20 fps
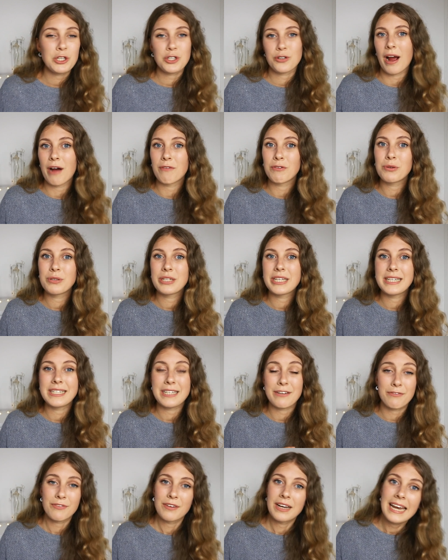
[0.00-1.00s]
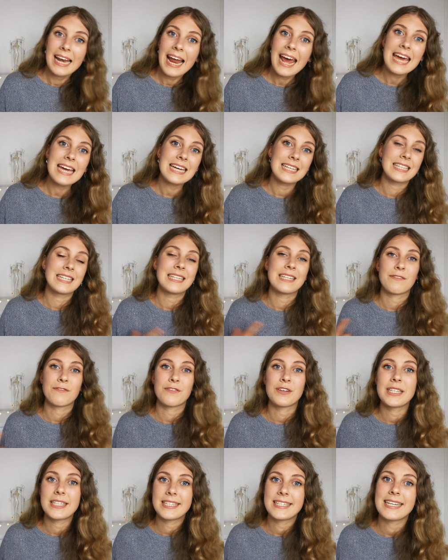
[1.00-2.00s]
would travel travel to different lakes and
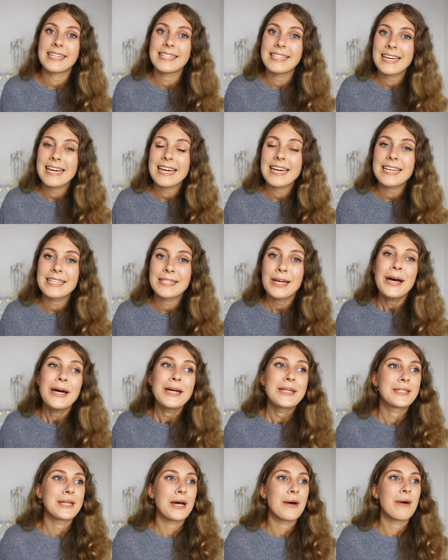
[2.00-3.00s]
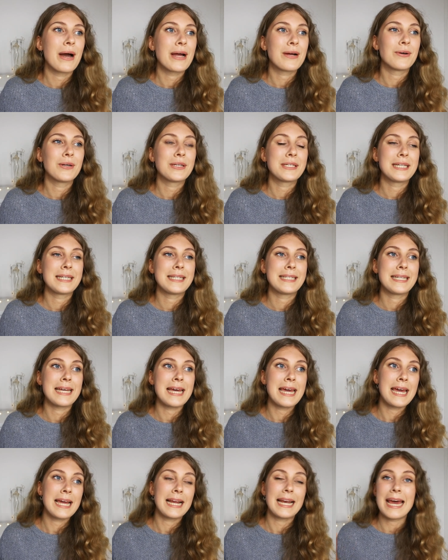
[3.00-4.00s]
different cities. So I got to
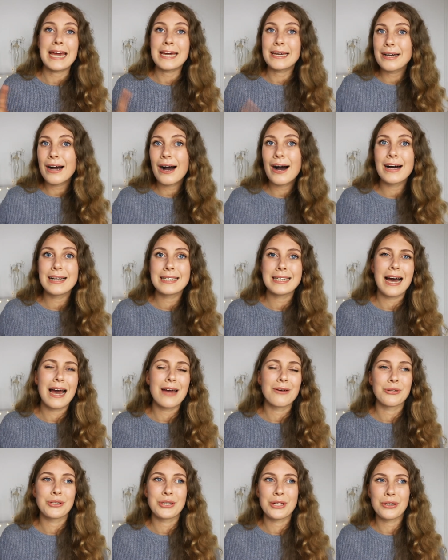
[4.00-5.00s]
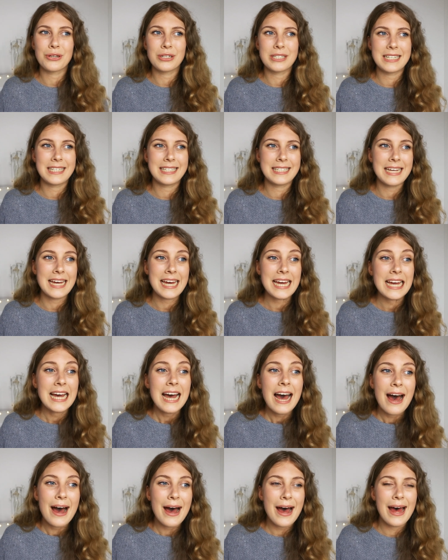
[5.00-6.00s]
see Lake Garda. I also got to
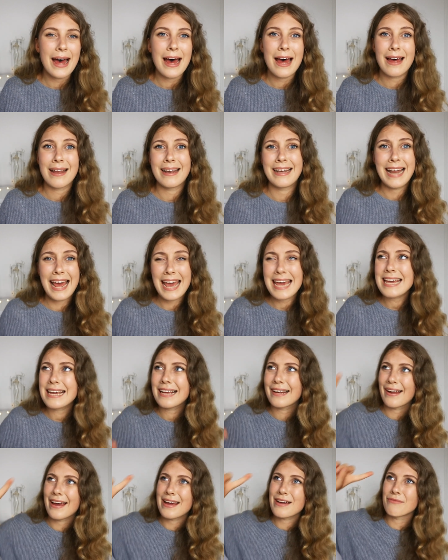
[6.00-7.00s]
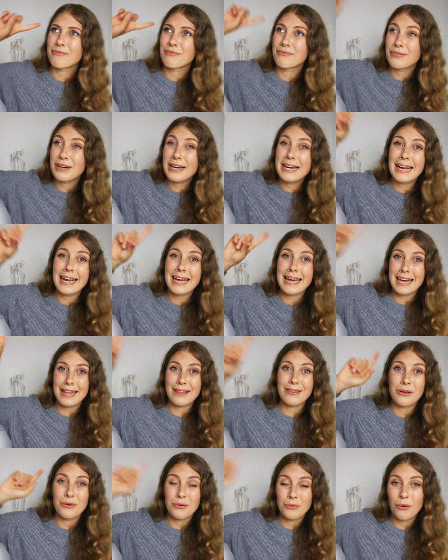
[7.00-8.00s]
see uh, a lake like really
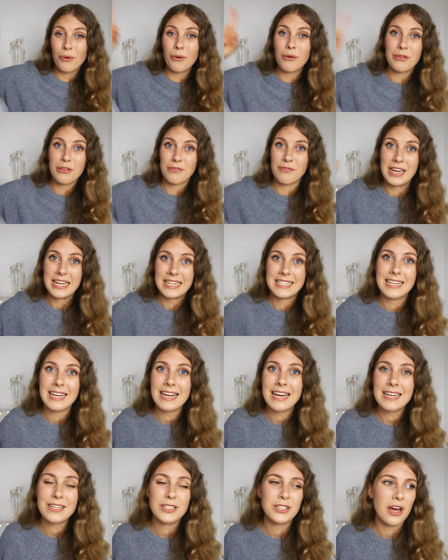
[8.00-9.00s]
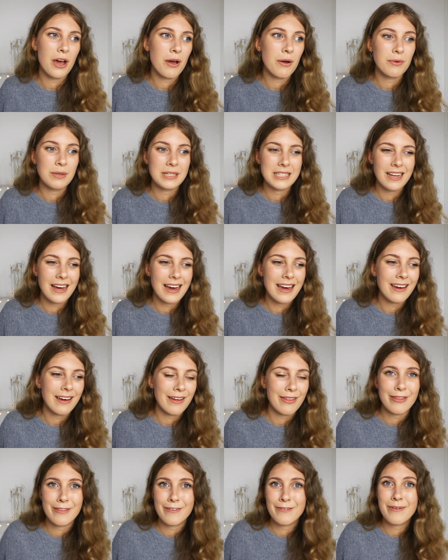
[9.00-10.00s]
in the north of Italy. So it was
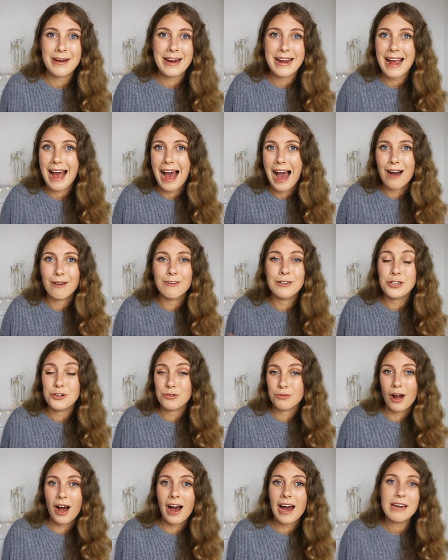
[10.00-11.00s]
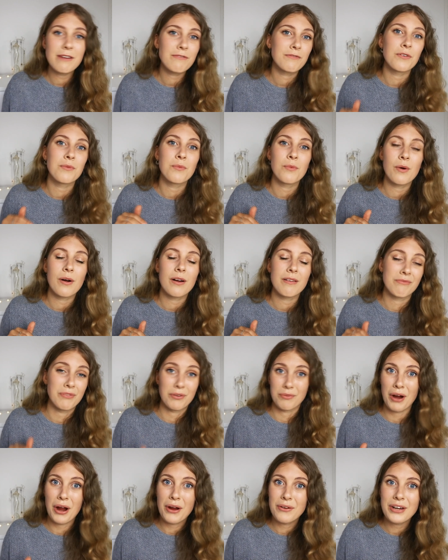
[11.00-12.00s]
like a three hour drive from
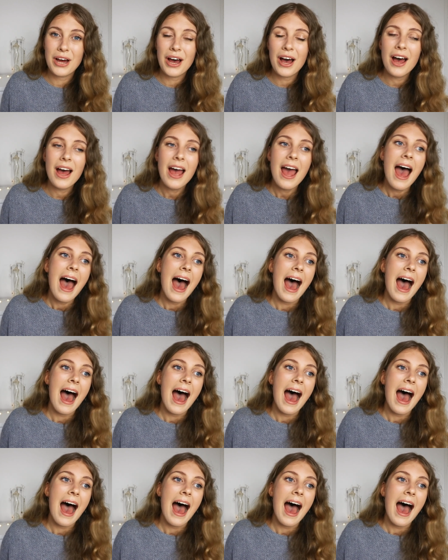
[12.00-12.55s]
Verona.